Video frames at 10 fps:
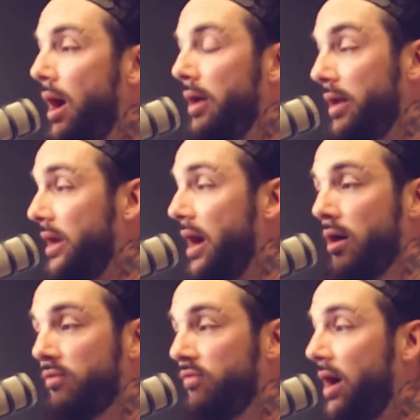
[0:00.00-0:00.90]
and get
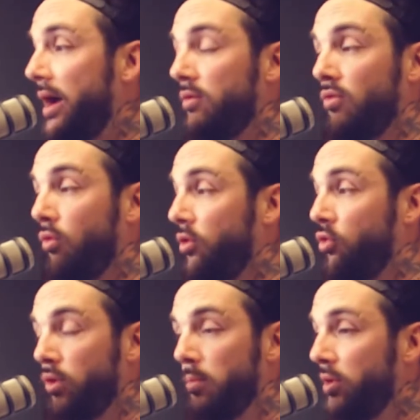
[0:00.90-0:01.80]
higher fines or
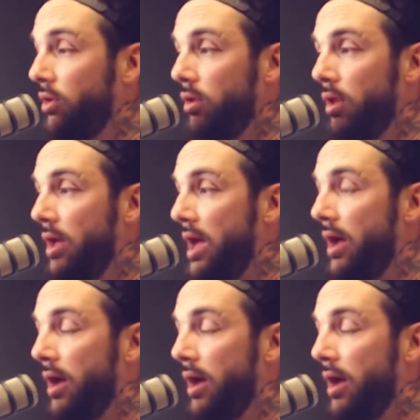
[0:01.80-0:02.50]
criminal